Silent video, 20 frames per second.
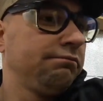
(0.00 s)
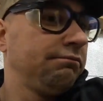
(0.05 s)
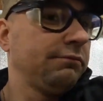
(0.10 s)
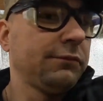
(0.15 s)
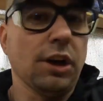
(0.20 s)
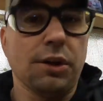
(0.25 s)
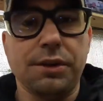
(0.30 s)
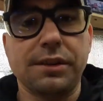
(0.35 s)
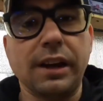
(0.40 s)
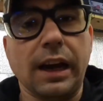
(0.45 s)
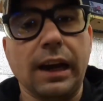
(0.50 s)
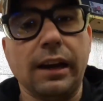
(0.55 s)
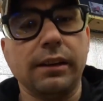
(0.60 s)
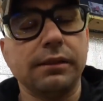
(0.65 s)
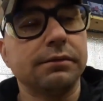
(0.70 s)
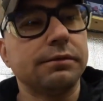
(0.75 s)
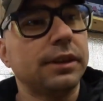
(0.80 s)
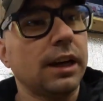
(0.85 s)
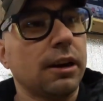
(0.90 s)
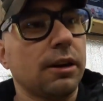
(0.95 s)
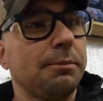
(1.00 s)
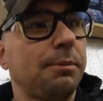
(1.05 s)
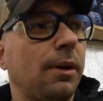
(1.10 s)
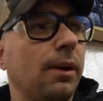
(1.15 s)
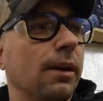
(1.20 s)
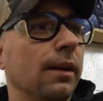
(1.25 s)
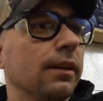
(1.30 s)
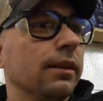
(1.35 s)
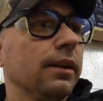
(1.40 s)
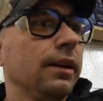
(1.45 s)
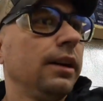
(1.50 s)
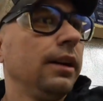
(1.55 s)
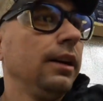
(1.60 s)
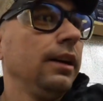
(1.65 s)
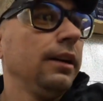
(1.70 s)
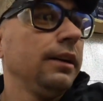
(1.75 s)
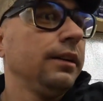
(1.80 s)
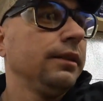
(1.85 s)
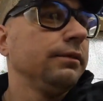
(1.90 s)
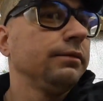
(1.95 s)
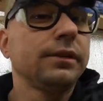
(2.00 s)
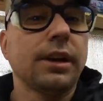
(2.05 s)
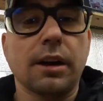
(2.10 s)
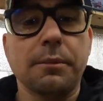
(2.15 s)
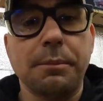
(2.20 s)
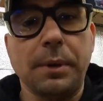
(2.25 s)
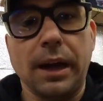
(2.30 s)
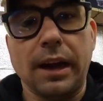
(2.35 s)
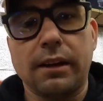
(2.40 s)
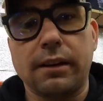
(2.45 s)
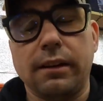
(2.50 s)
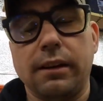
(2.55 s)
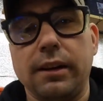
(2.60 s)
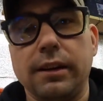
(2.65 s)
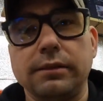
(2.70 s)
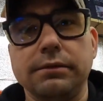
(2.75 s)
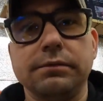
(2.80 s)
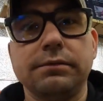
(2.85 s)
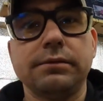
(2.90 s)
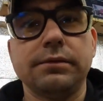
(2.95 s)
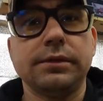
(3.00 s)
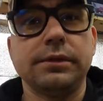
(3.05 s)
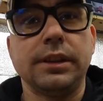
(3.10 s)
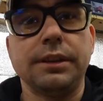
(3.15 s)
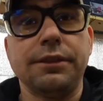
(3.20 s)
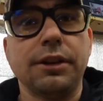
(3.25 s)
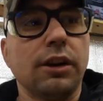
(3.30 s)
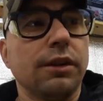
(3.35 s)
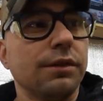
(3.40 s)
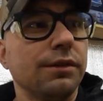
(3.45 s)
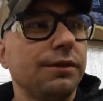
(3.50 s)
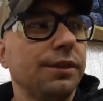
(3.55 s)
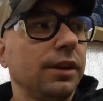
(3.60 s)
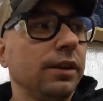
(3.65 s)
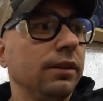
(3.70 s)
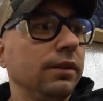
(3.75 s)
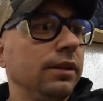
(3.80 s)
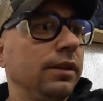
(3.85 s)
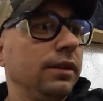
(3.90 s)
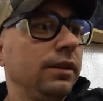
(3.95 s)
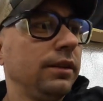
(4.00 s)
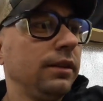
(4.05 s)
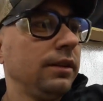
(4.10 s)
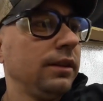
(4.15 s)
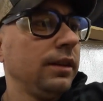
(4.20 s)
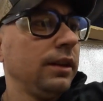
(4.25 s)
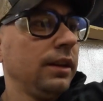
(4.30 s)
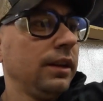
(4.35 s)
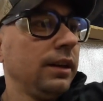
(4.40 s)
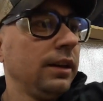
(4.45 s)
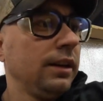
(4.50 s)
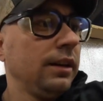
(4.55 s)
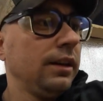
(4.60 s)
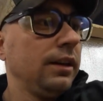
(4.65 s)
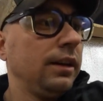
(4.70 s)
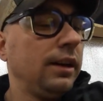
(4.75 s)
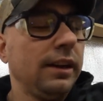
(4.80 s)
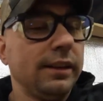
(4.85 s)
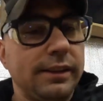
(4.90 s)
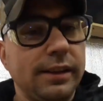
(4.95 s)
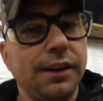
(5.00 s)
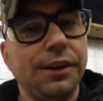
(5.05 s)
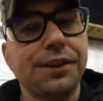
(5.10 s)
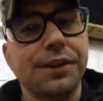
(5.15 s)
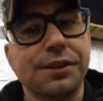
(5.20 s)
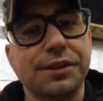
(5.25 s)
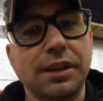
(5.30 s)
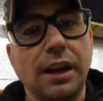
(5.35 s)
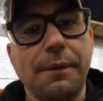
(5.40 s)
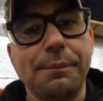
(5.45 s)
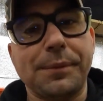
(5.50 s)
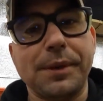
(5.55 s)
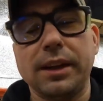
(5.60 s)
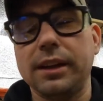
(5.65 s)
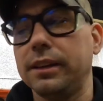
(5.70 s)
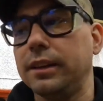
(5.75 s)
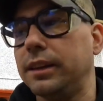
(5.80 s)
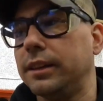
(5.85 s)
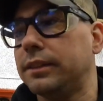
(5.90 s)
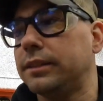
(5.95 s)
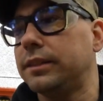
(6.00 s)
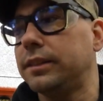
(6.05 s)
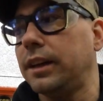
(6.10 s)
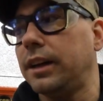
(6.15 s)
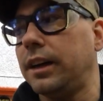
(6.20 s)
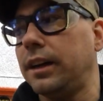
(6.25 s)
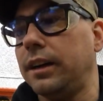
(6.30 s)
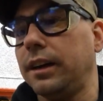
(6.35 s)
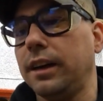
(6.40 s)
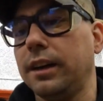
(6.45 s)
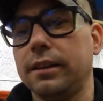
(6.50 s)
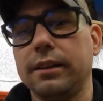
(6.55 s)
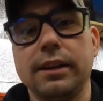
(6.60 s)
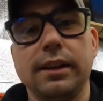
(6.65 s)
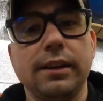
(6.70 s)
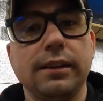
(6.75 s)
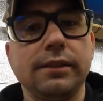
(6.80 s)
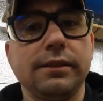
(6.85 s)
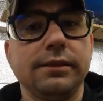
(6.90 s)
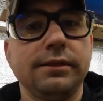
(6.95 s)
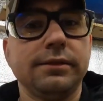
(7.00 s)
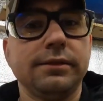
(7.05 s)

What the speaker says: go to town, tear it apart, turn it back on, give an overview. Until there's something that, I don't know,